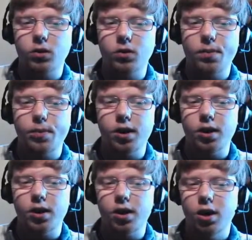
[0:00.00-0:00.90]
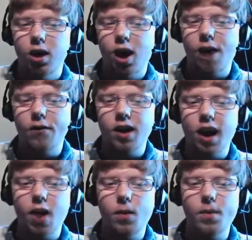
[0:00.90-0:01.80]
it, but I think
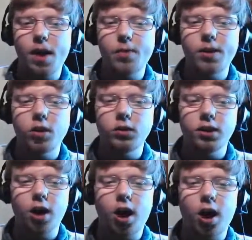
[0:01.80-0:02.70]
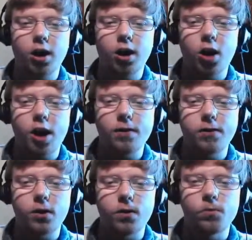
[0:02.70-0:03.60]
here we may be losing our Arcanine
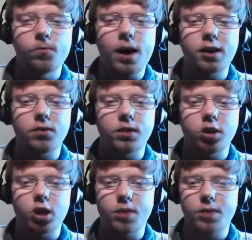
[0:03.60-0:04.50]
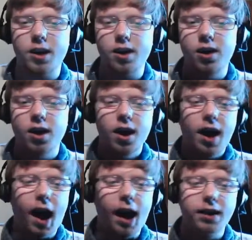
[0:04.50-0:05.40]
for relatively cheaply,
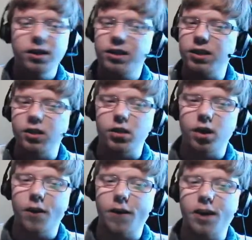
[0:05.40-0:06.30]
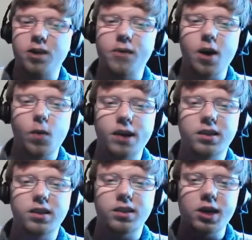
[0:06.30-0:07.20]
and this is effectively a
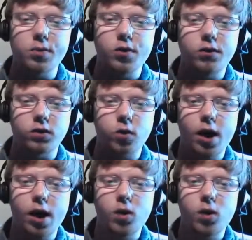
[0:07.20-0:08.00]
wasted Z move as well.